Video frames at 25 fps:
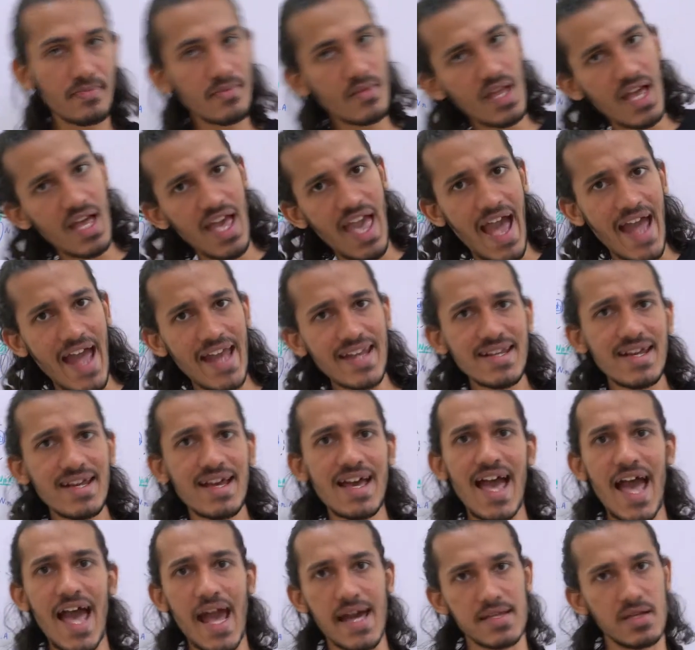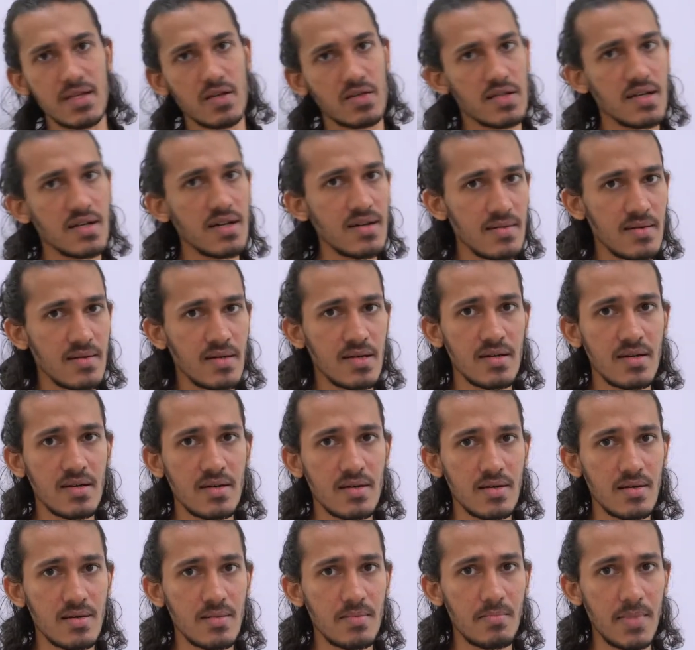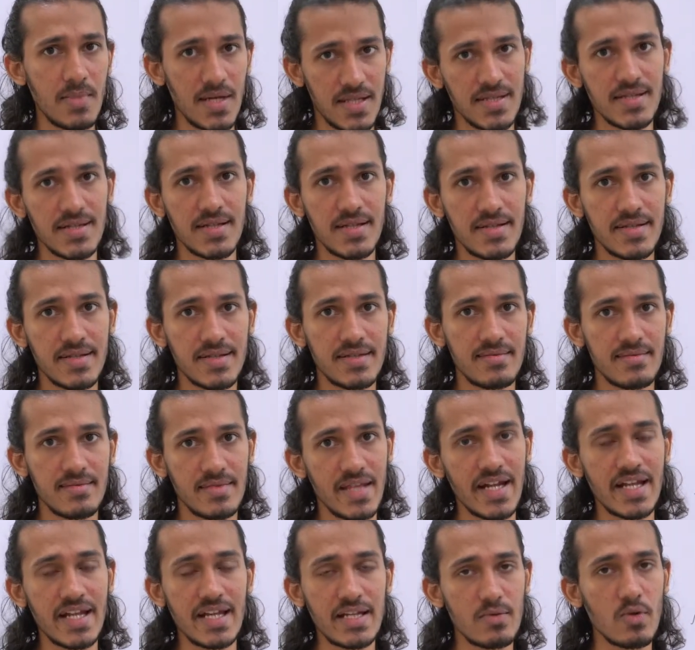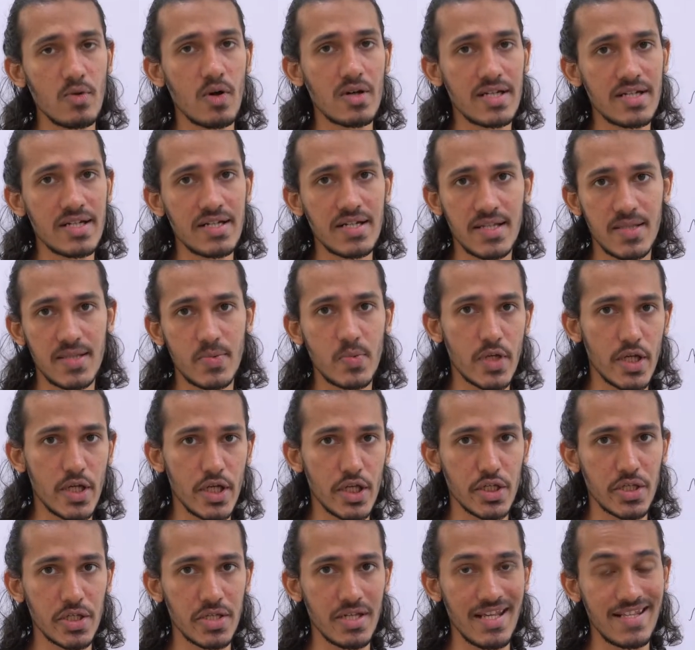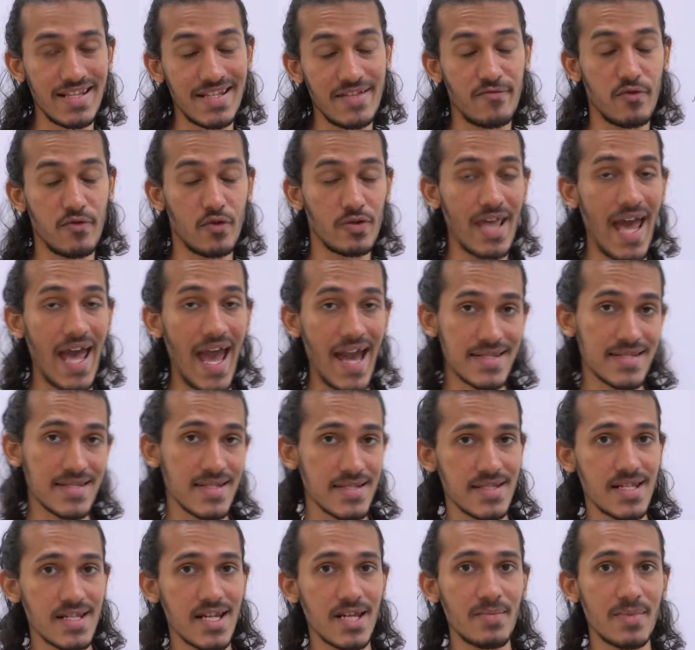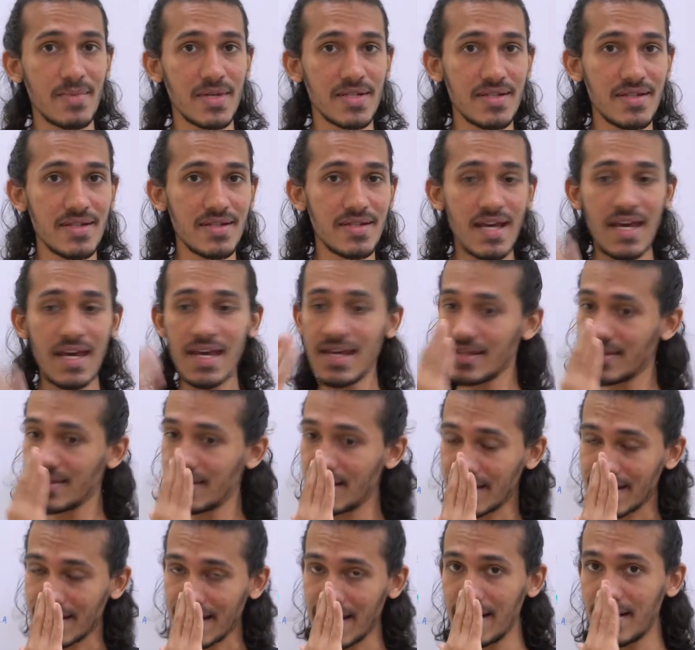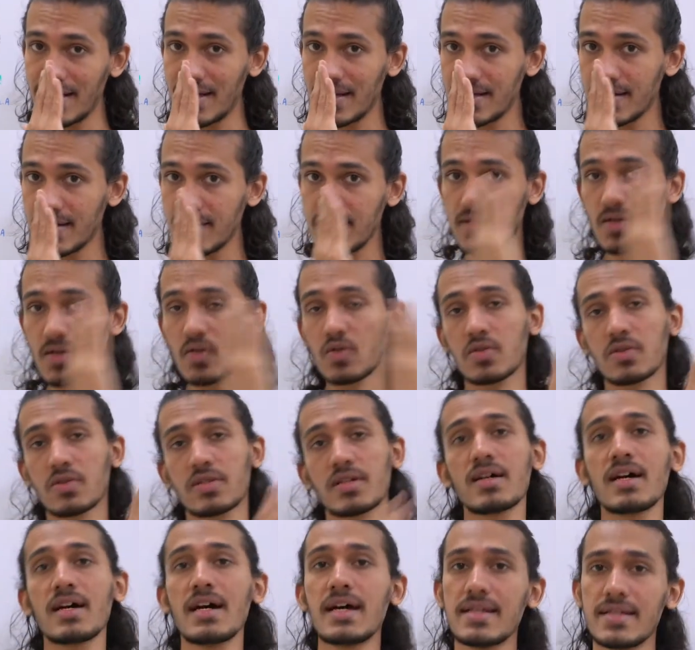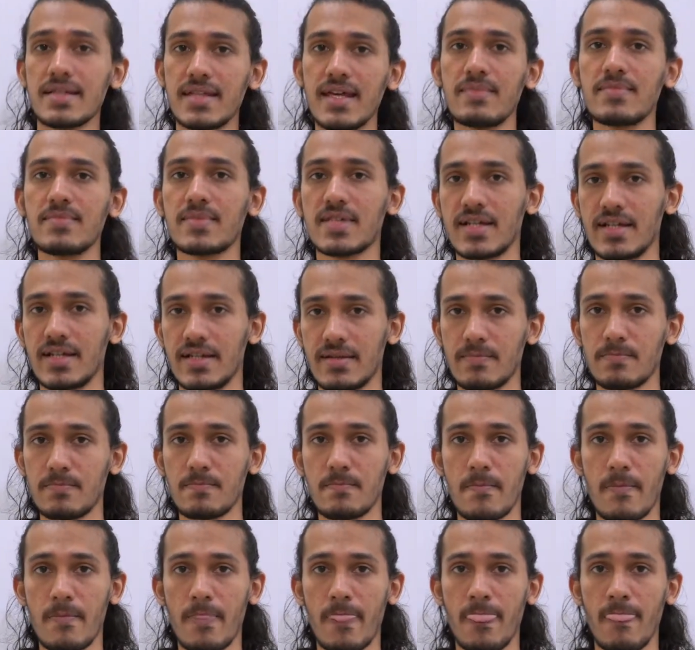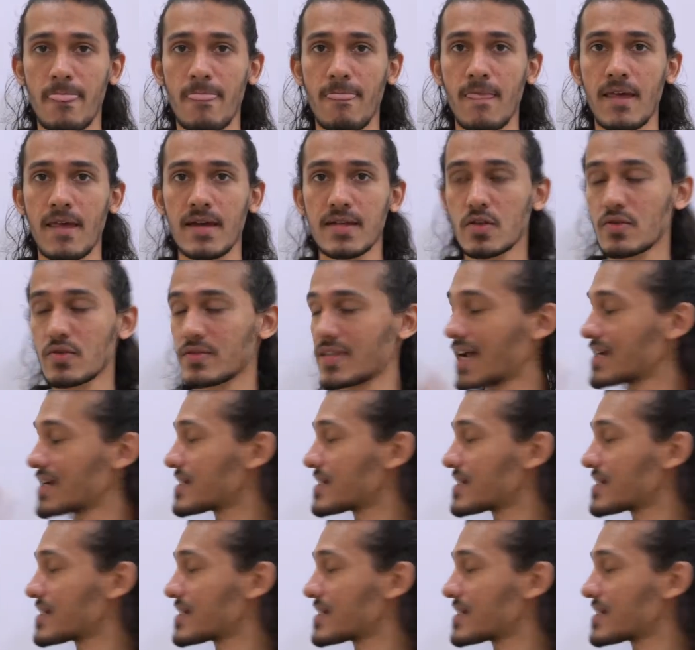and acts on the muscles that are involved in respiration, and for the accessory muscles, the cranial nerves go to the same side. So that